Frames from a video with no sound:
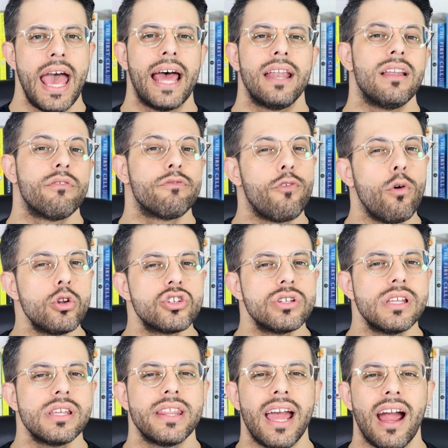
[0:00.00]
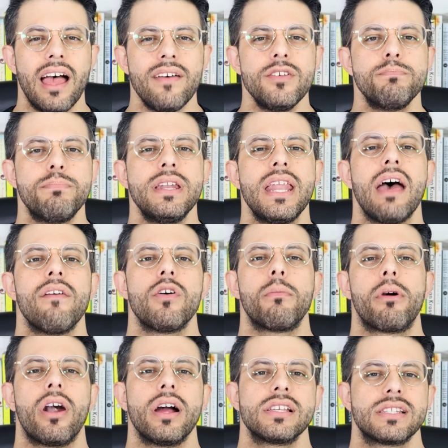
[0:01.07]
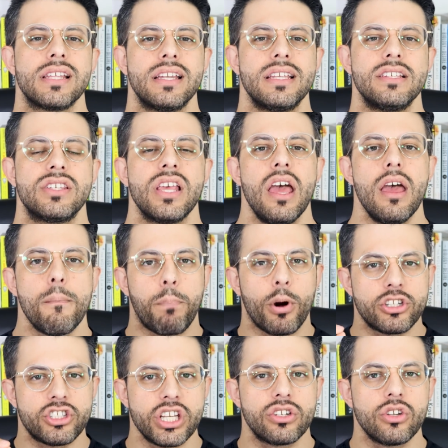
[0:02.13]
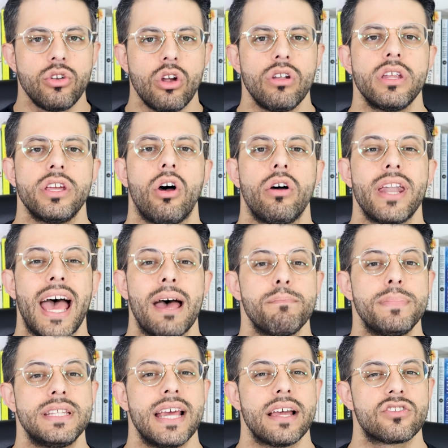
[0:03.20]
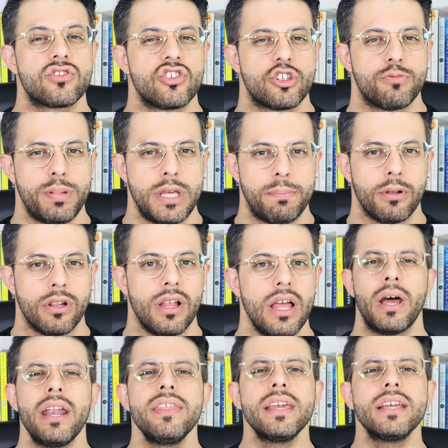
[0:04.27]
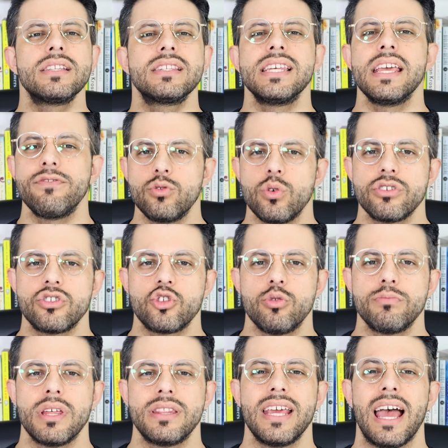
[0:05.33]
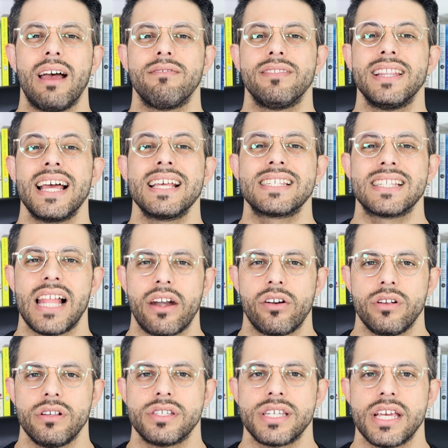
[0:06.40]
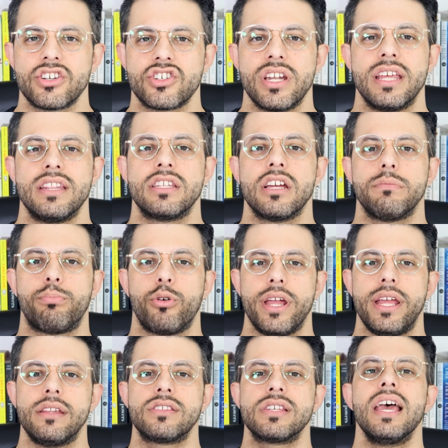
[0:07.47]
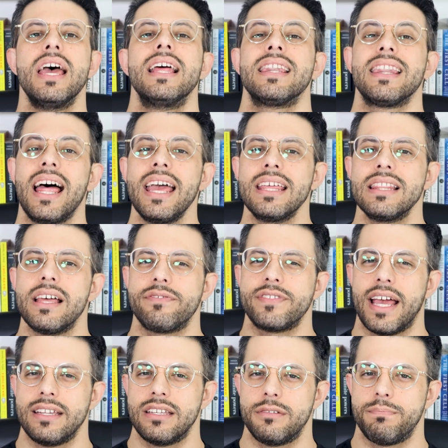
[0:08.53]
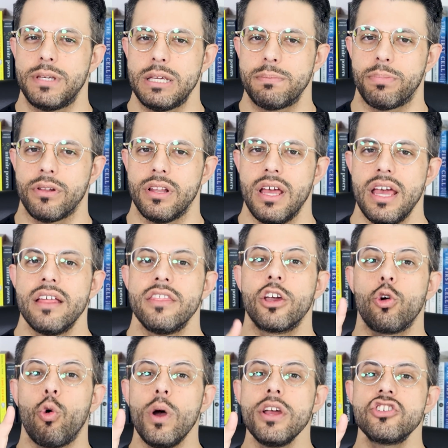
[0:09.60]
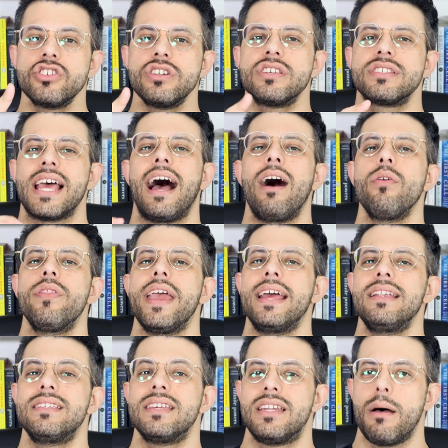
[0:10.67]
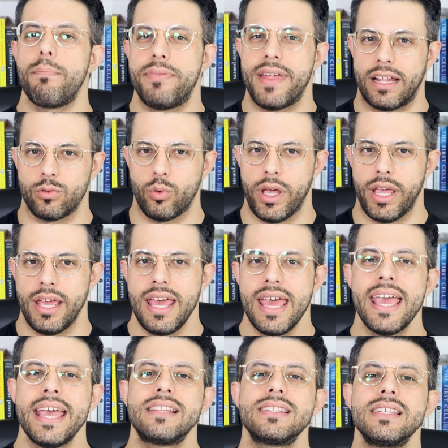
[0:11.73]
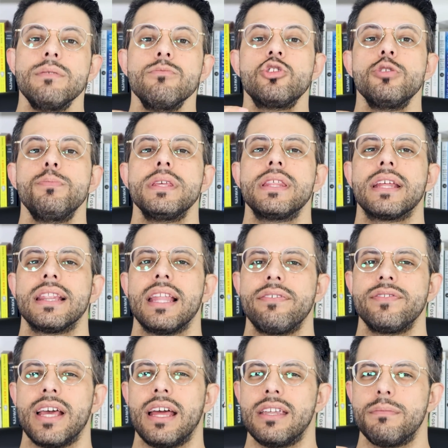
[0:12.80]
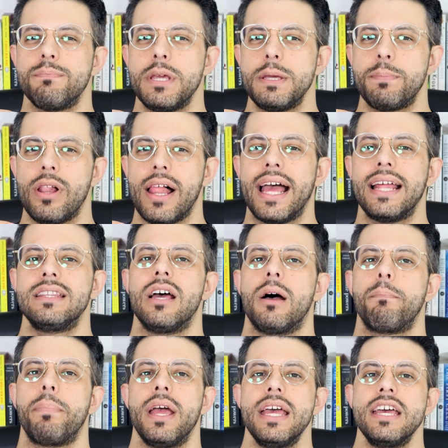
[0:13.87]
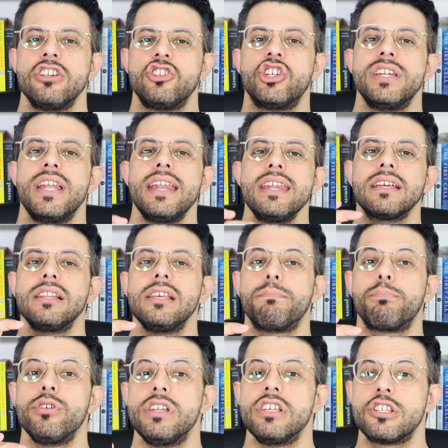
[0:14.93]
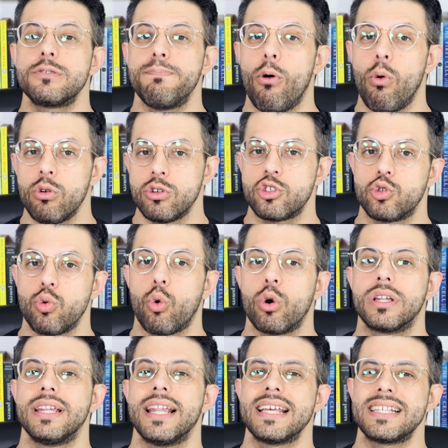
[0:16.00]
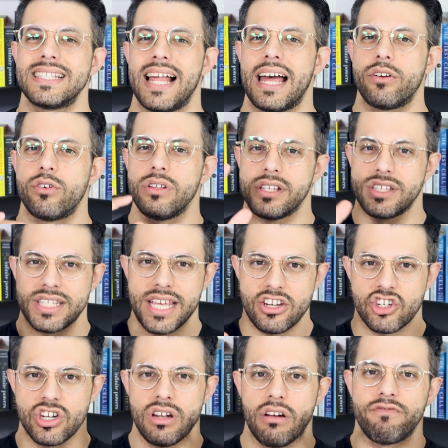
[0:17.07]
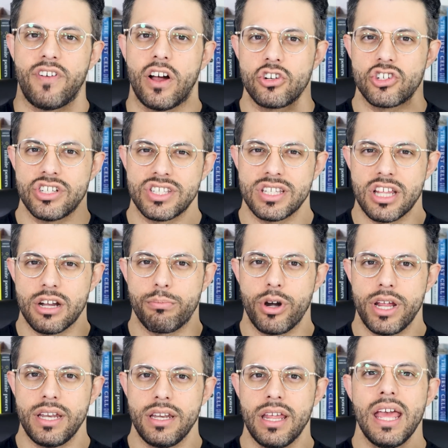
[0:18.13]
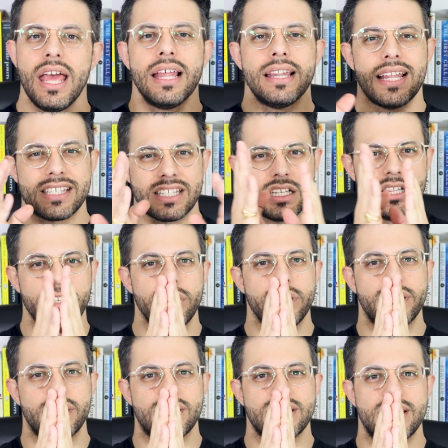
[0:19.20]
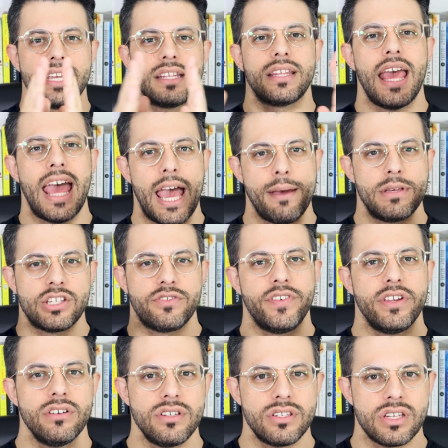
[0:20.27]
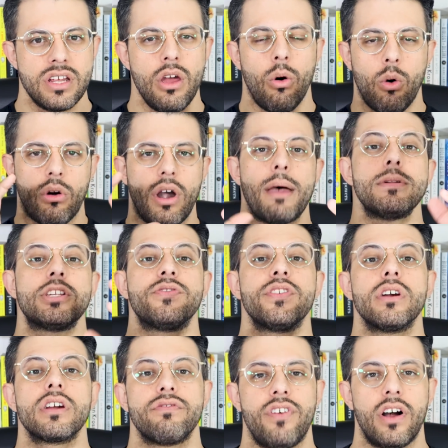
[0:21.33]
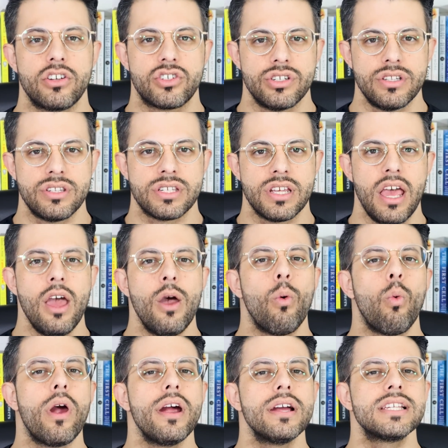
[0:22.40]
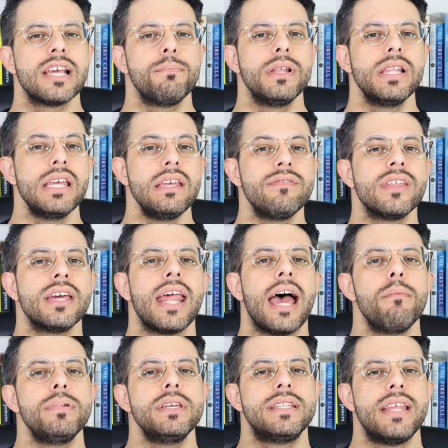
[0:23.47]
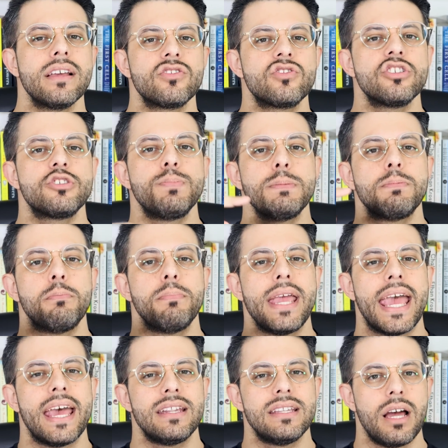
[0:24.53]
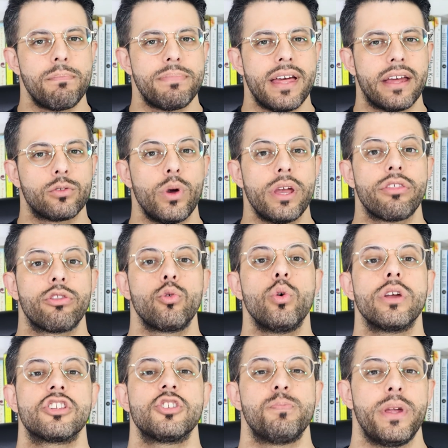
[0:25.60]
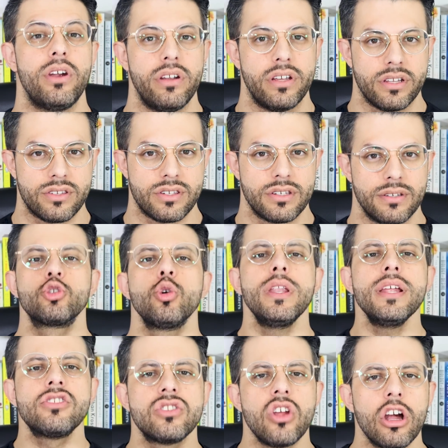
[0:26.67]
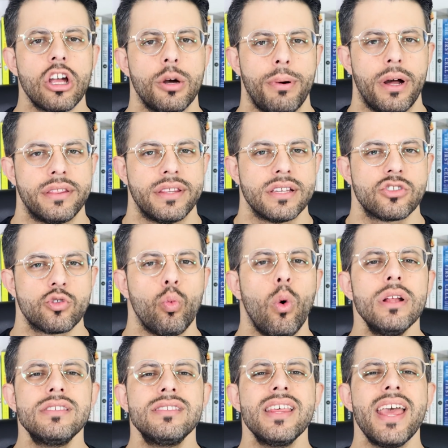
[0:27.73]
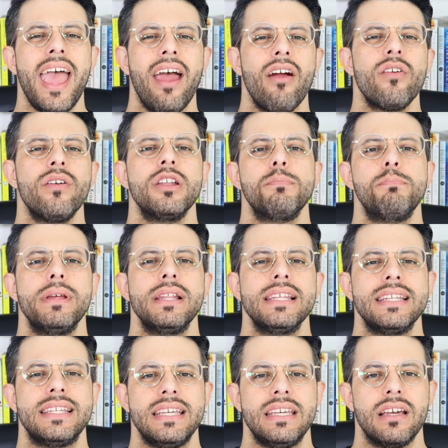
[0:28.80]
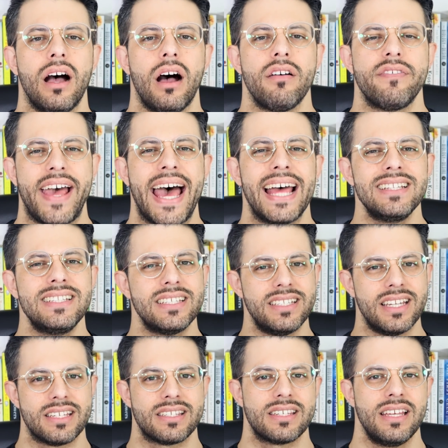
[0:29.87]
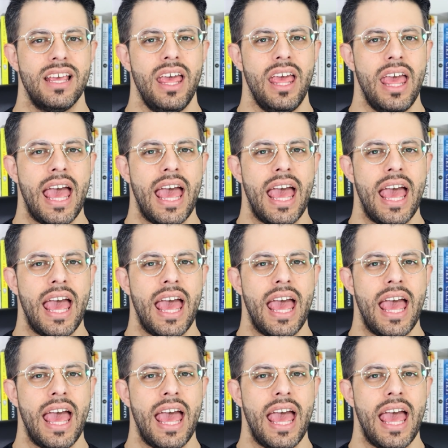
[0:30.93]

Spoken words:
And unfortunately, there haven't been fMRI studies particularly on ambidextrous people. But I think it's safe to assume that they have less lateralization in their brains like left-handed people. The question is how they ended up that way. It seems to be that left-handed people end up genetically predisposed toward less lateralization of functions in their brain, less clearly distinct hemispheres or hemispheric functions, whereas I believe that ambidextrous people may end up that way through experience. So let's talk about this. What's the heritability of handedness?